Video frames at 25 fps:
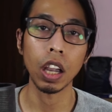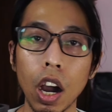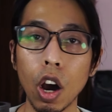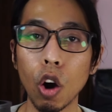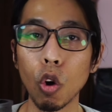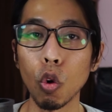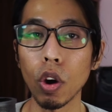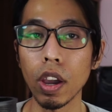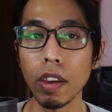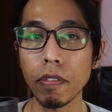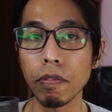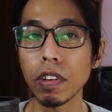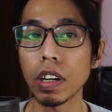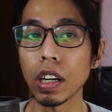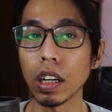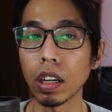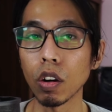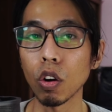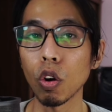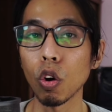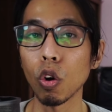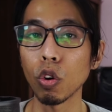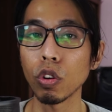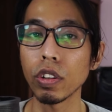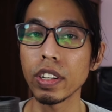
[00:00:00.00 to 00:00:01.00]
However,
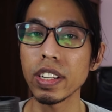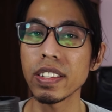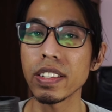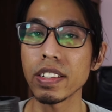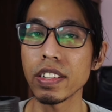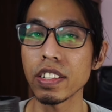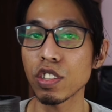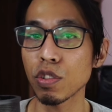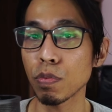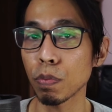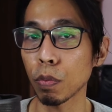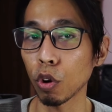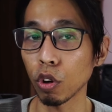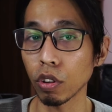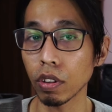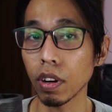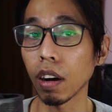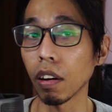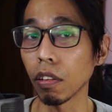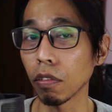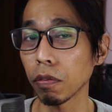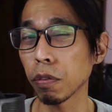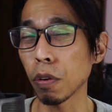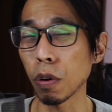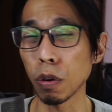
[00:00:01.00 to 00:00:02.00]
owning this
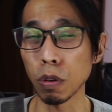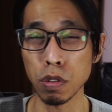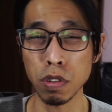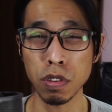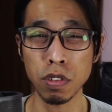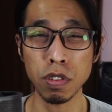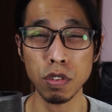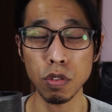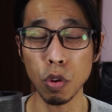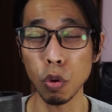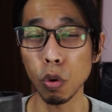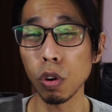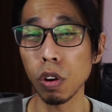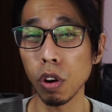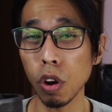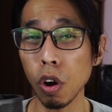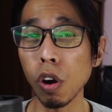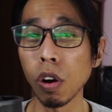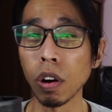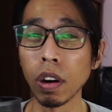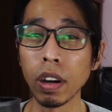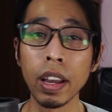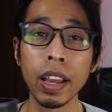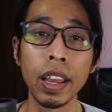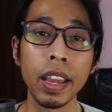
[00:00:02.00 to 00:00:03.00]
product for so
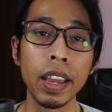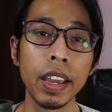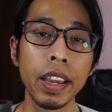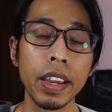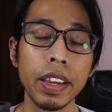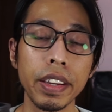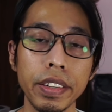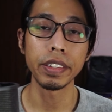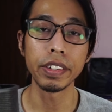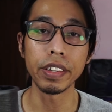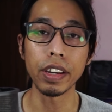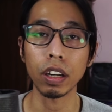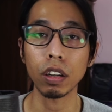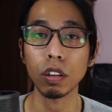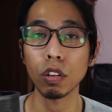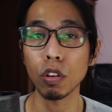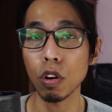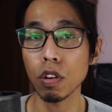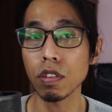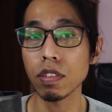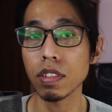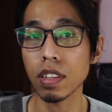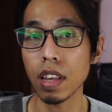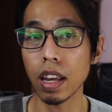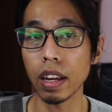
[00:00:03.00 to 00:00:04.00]
long, their
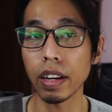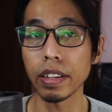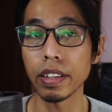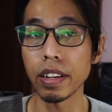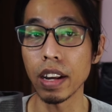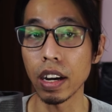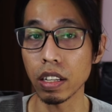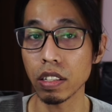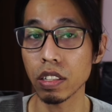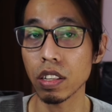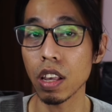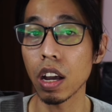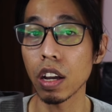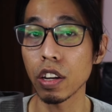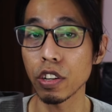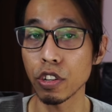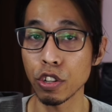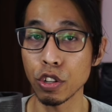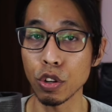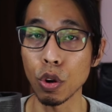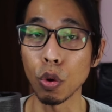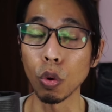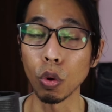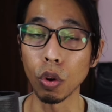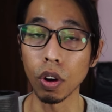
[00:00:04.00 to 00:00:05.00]
cons does
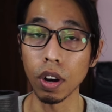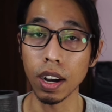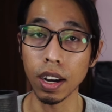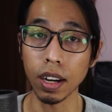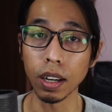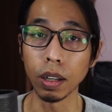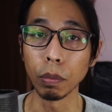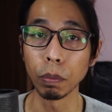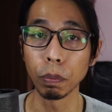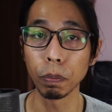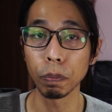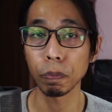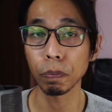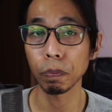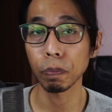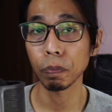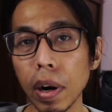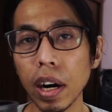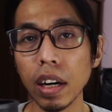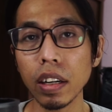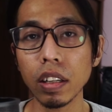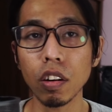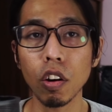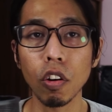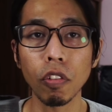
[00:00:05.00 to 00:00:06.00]
show up.
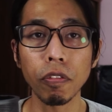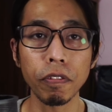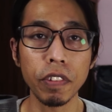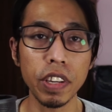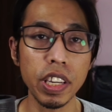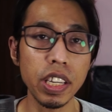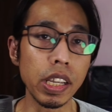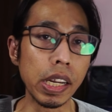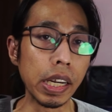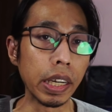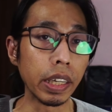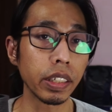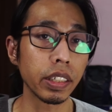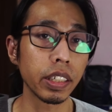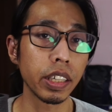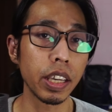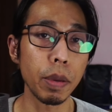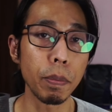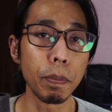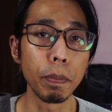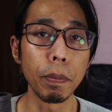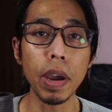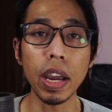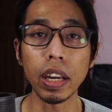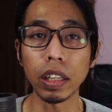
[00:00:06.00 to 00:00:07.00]
Part of it
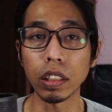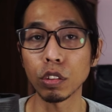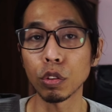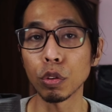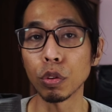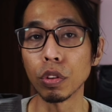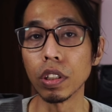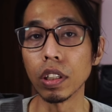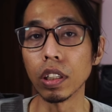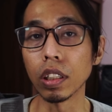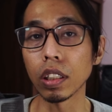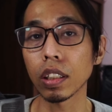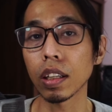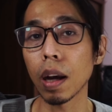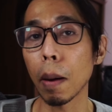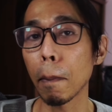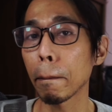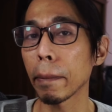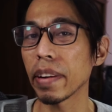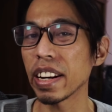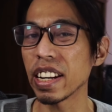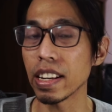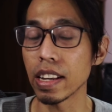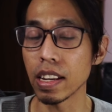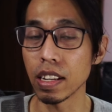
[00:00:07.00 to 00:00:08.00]
came back to the
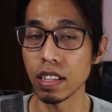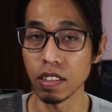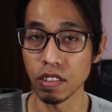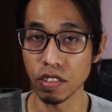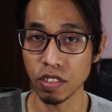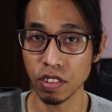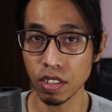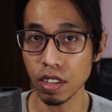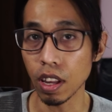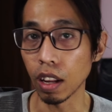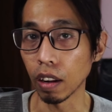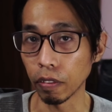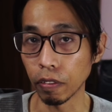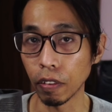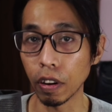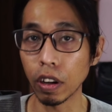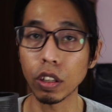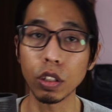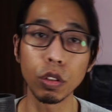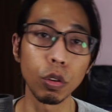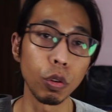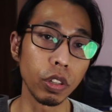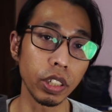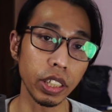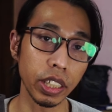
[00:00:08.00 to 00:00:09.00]
company itself,
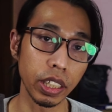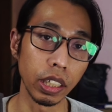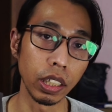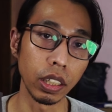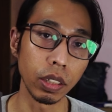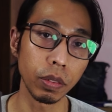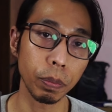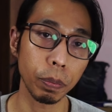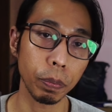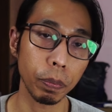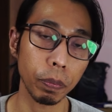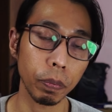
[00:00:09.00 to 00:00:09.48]
Gulikit.